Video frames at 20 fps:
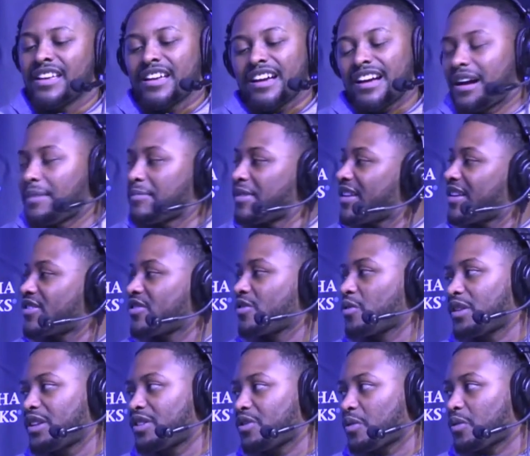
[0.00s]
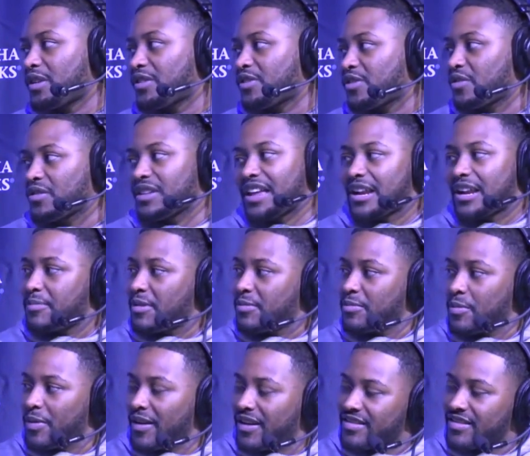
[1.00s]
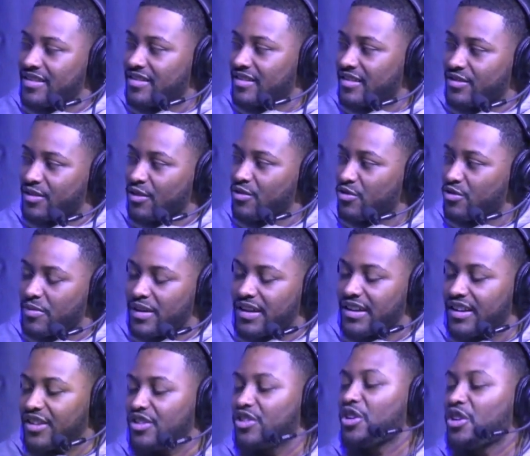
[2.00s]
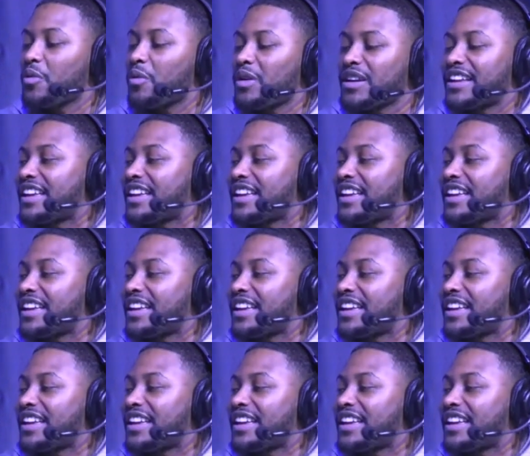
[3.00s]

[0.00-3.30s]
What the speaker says: I mean, it's 2022. A lot of people pay attention to social media. You don't want to